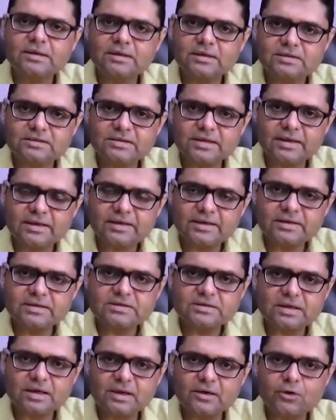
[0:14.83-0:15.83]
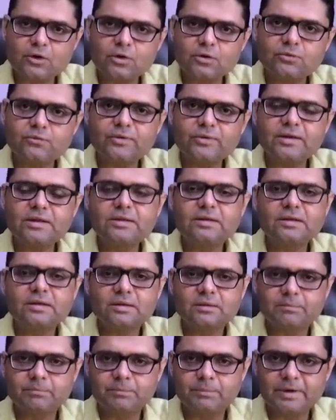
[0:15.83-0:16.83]
genetics along with
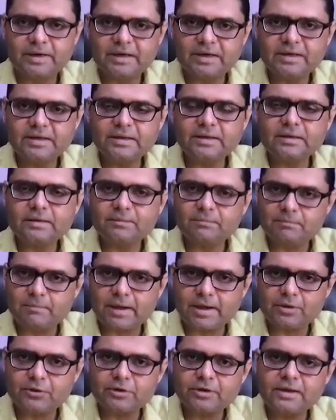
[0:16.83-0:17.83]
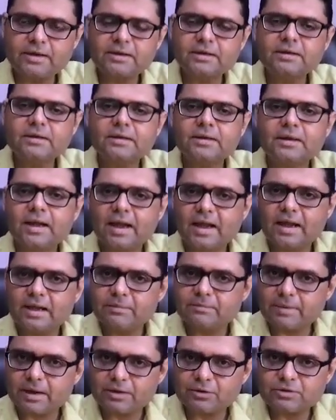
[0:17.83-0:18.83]
breeding, biotech
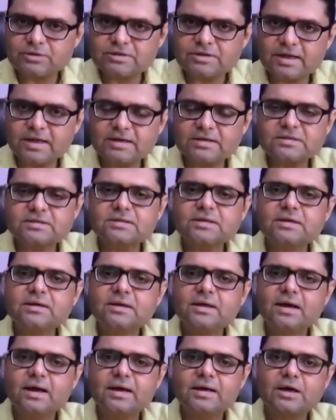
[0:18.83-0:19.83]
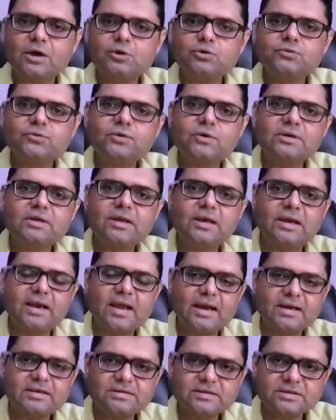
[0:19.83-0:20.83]
and biostats accounts for the
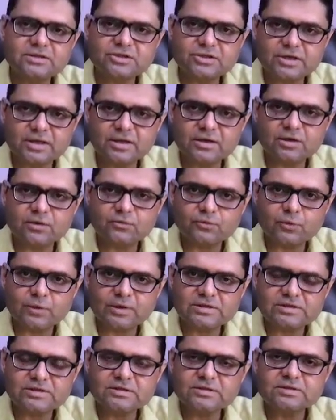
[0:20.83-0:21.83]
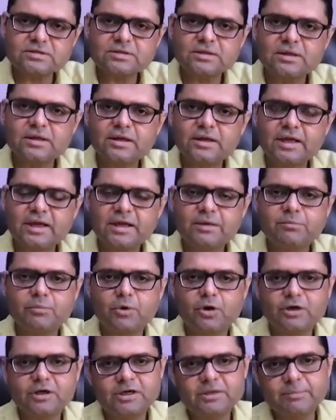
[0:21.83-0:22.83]
largest share of questions in
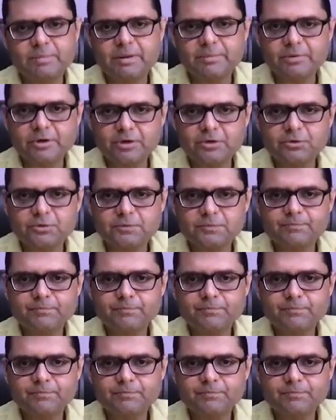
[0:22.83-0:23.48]
botany paper 2.